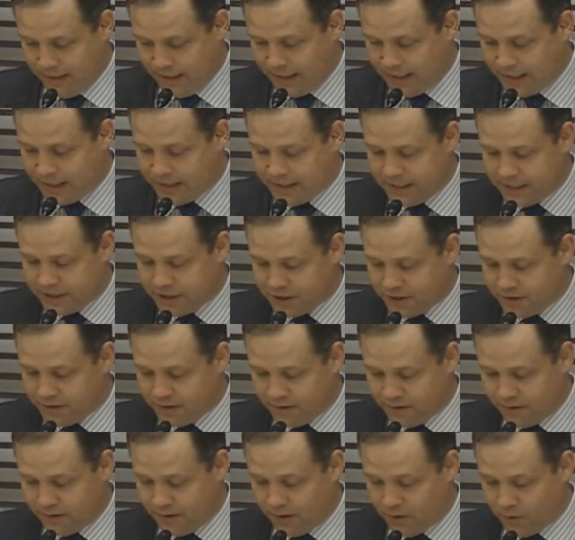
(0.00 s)
In
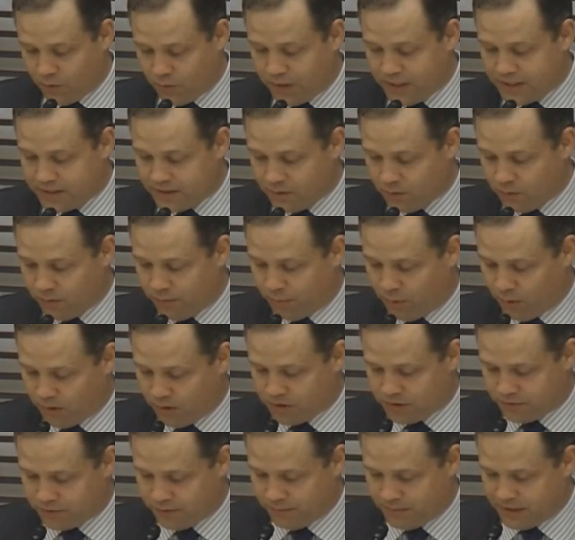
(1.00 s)
addition, recent
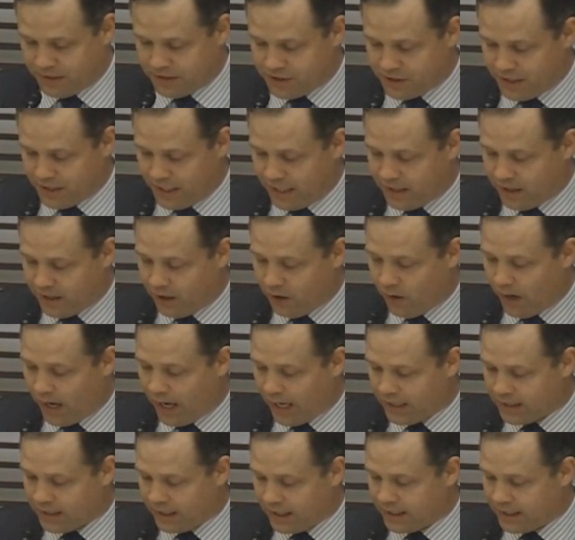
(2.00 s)
reports from the GAO
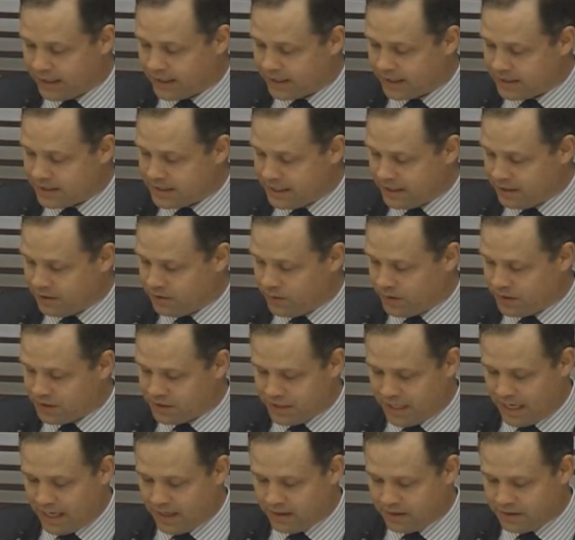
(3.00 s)
highlight continuing
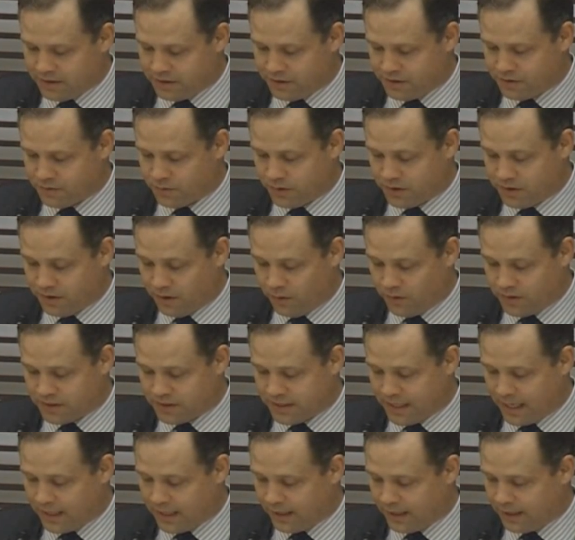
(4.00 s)
challenges with NOAA's
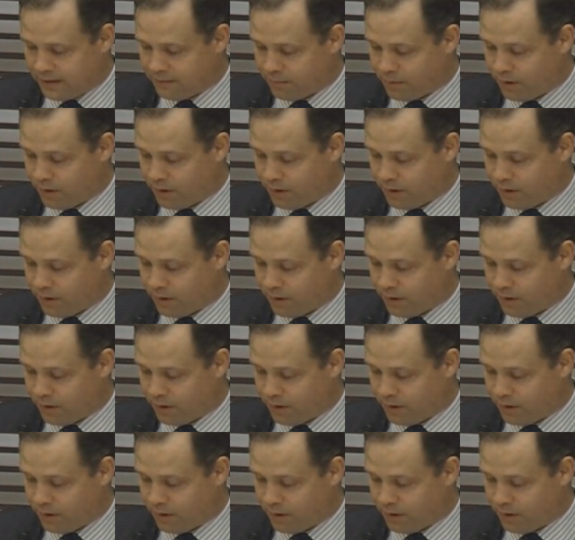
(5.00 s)
satellite